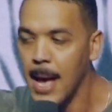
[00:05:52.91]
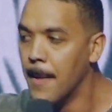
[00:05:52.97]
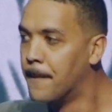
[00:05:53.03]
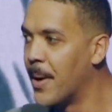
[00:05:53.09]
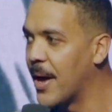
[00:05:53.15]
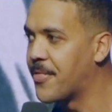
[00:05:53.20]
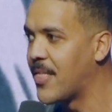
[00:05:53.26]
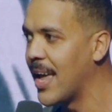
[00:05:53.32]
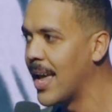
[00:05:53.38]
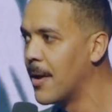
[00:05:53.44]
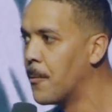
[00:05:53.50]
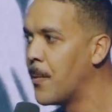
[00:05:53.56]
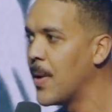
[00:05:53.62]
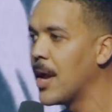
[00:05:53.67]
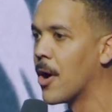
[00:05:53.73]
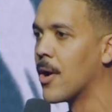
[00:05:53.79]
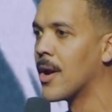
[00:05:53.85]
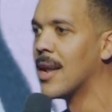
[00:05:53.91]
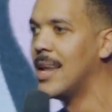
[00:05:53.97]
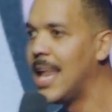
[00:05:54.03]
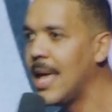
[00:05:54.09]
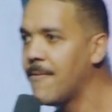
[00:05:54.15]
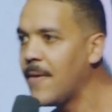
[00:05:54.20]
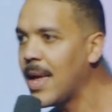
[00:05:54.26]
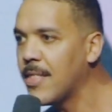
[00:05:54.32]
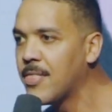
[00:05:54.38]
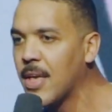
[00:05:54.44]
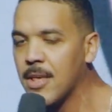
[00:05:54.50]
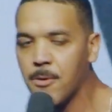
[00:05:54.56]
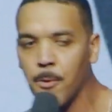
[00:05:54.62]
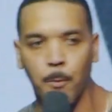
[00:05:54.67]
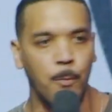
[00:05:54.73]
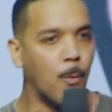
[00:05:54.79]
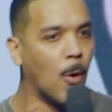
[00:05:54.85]
but then we are living this
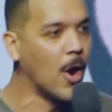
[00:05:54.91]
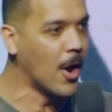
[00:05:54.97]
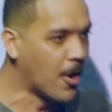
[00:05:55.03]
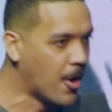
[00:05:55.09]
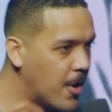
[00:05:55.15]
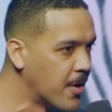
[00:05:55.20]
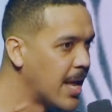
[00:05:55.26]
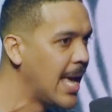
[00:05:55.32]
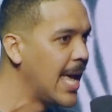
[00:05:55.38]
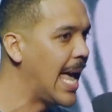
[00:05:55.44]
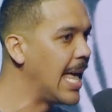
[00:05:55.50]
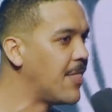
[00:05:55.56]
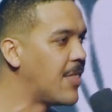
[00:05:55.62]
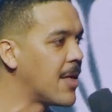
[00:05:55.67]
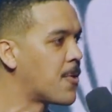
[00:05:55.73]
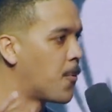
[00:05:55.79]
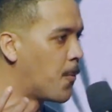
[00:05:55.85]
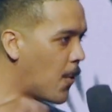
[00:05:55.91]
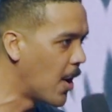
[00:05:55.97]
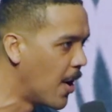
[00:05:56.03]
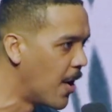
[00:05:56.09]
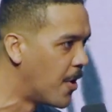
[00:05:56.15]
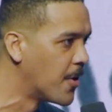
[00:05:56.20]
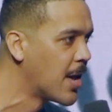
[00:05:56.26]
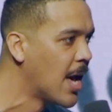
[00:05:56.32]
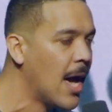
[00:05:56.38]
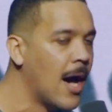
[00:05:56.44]
world in this world